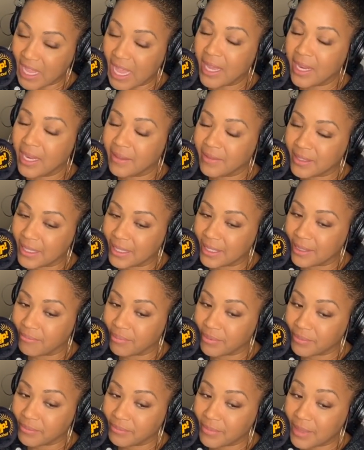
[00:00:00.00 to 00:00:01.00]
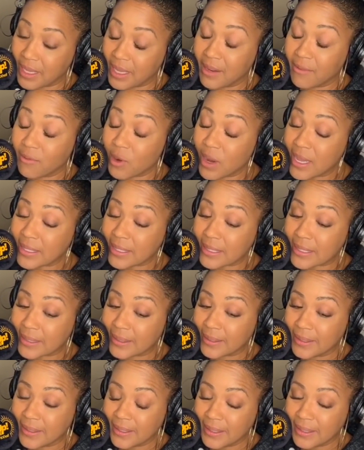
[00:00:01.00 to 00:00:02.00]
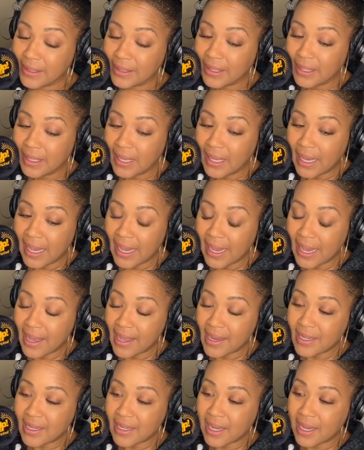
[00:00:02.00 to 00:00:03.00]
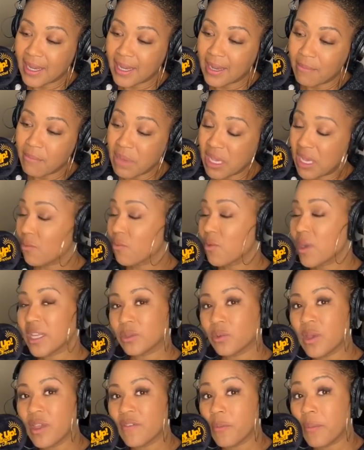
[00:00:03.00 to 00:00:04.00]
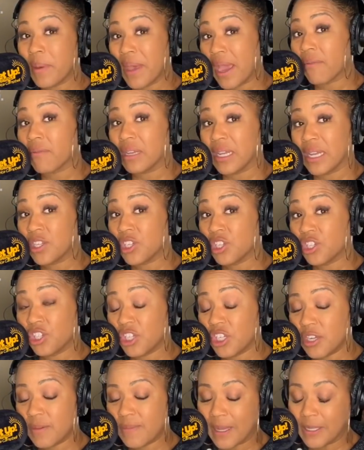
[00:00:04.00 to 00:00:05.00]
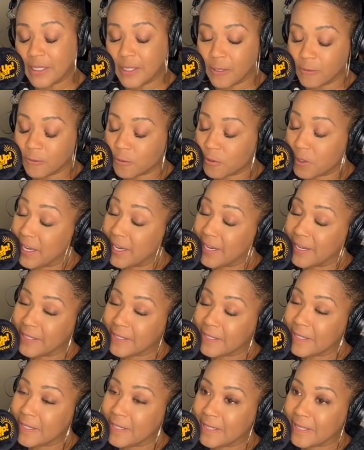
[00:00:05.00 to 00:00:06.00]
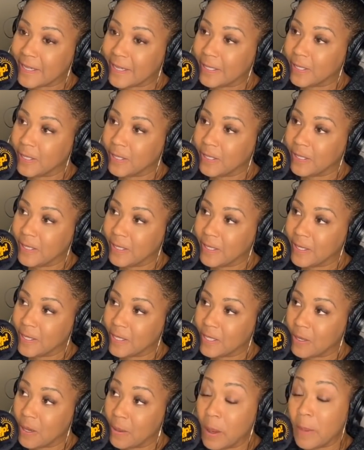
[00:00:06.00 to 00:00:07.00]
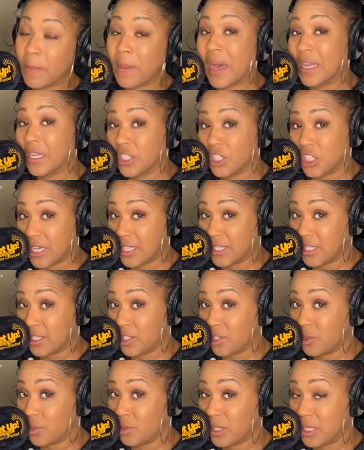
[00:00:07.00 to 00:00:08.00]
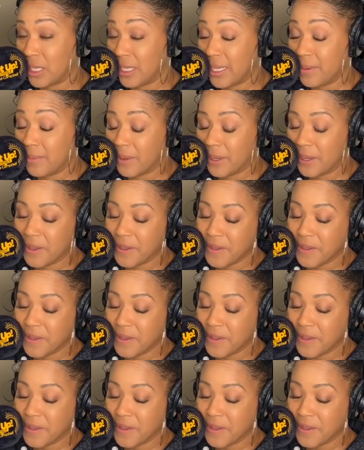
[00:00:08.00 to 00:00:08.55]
I love sleep. I love rest. And me and rest, we have a bad relationship. I don't treat it as good as I should. And so I'm apologizing to sleep.